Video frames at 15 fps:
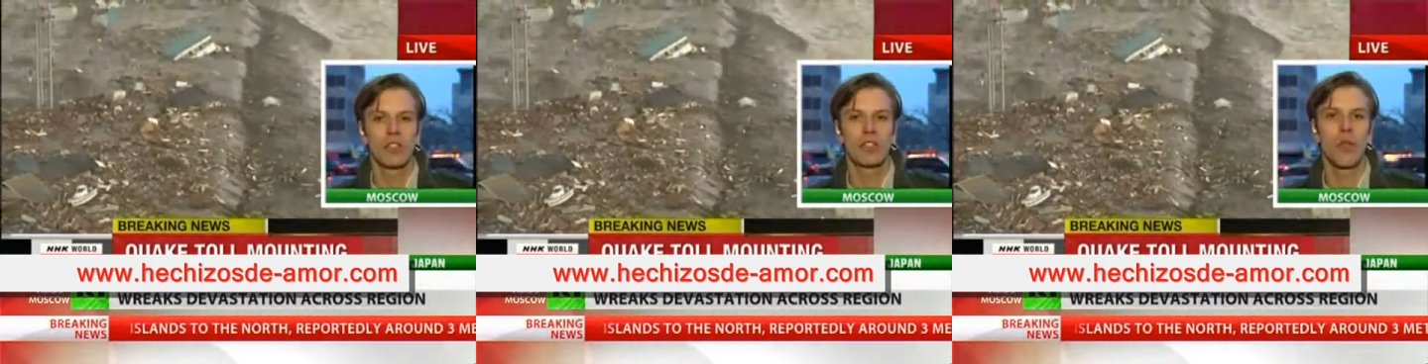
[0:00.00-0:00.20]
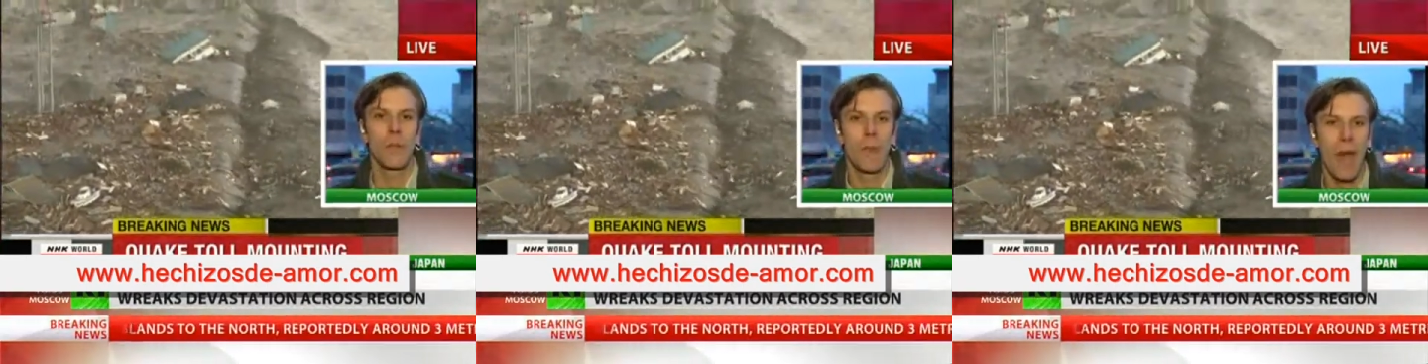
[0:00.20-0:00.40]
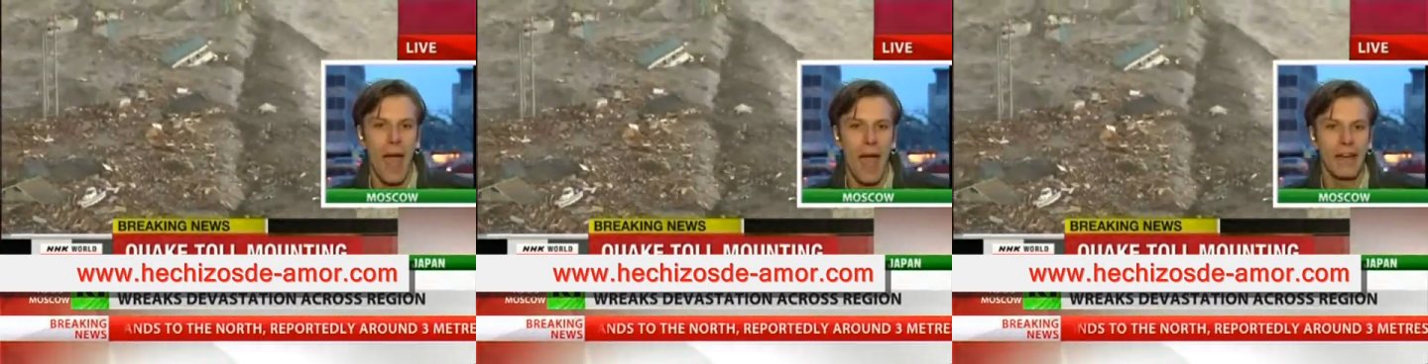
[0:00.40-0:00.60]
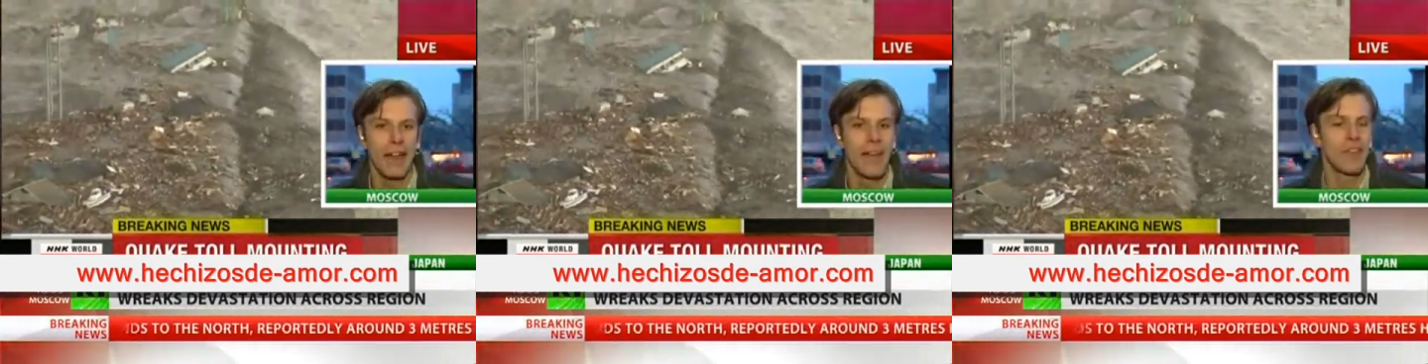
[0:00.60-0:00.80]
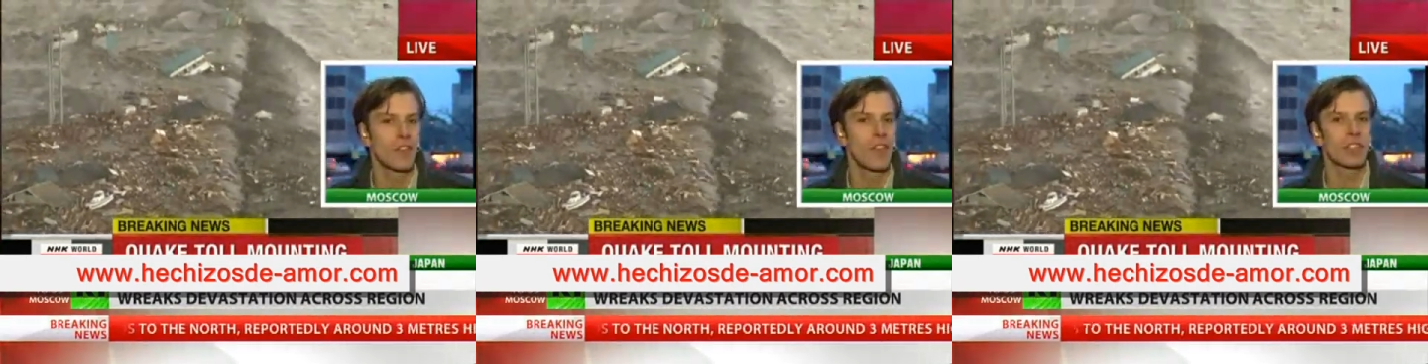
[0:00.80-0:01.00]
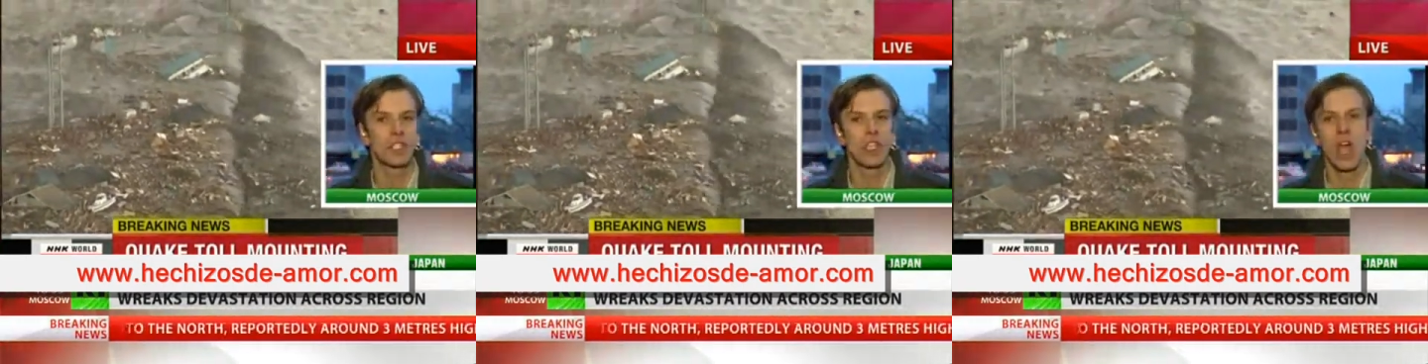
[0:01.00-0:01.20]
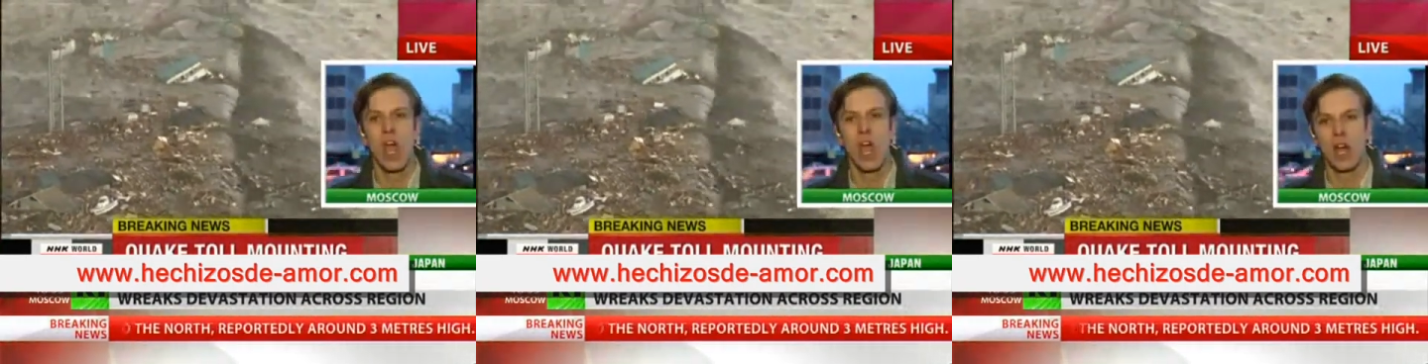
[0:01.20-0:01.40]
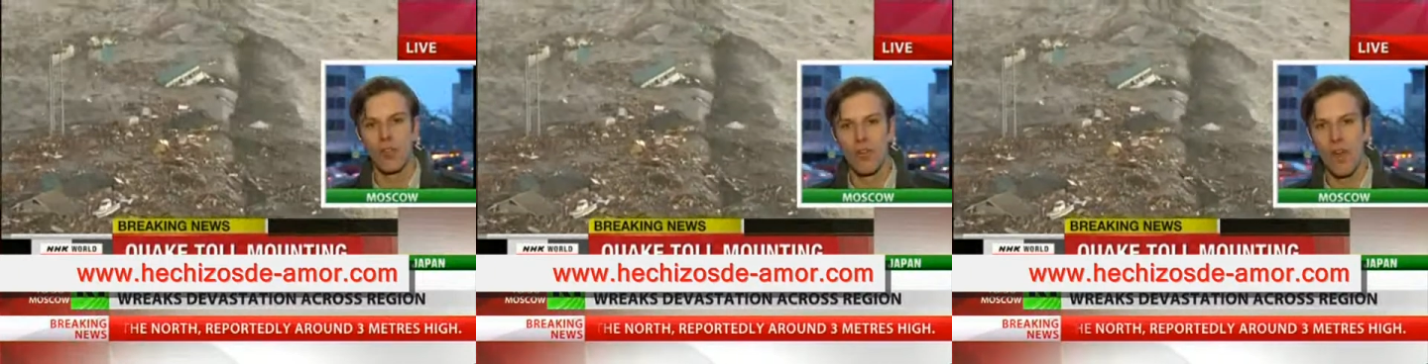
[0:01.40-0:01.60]
Japan in this
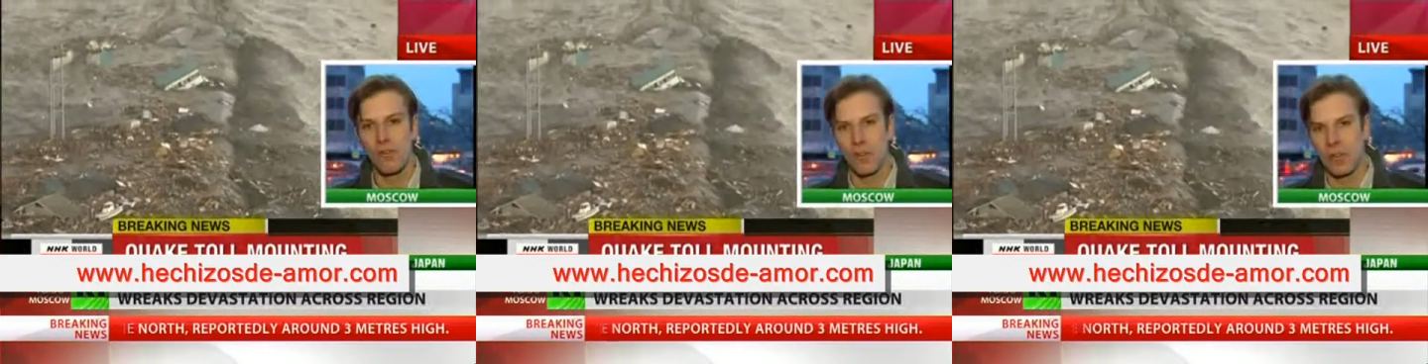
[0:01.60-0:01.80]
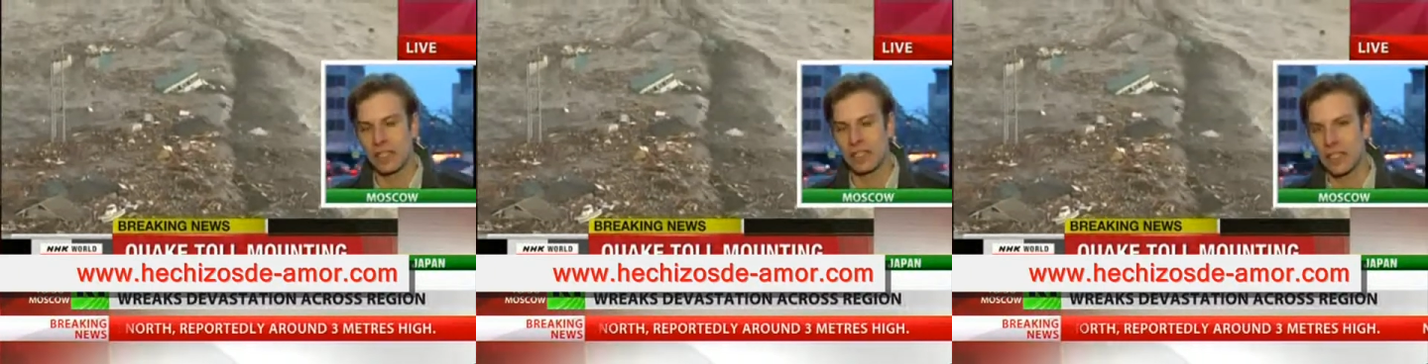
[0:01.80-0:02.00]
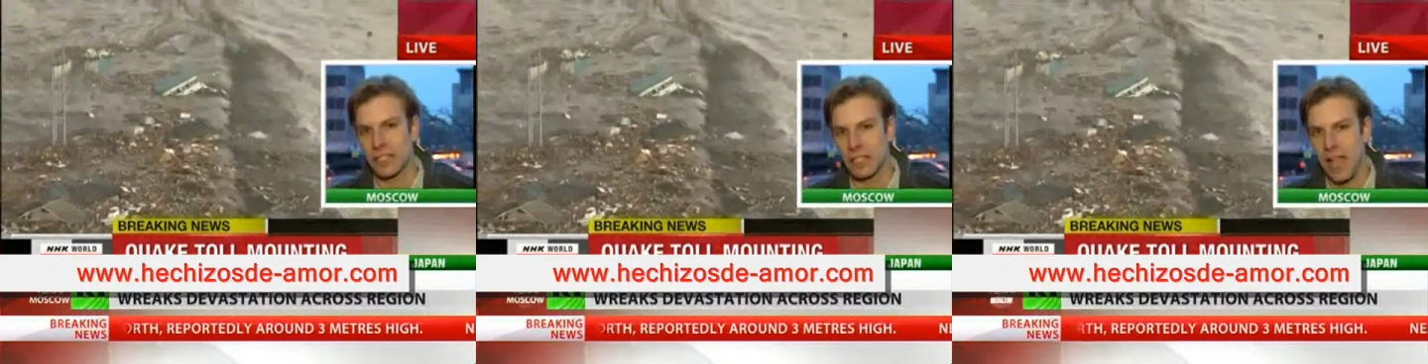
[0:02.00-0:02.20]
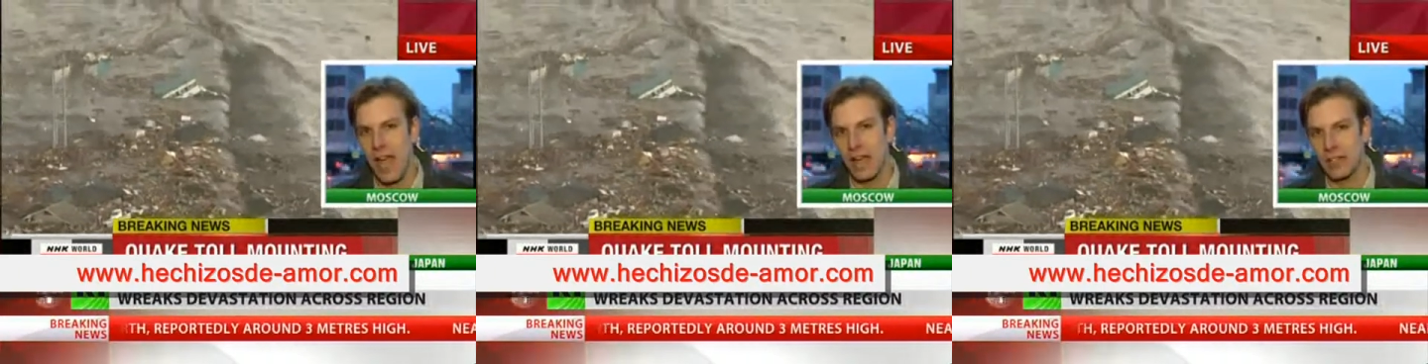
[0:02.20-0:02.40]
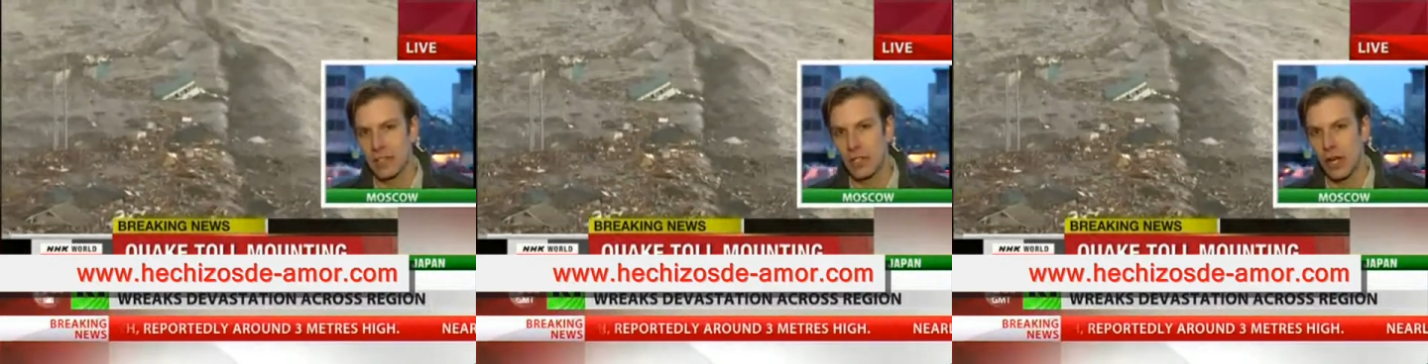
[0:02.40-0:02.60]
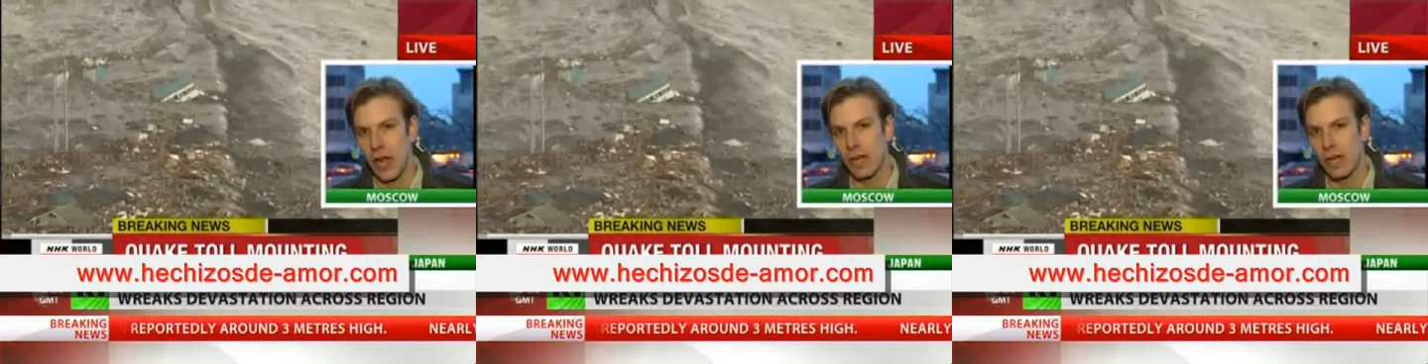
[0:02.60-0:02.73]
horrific disaster.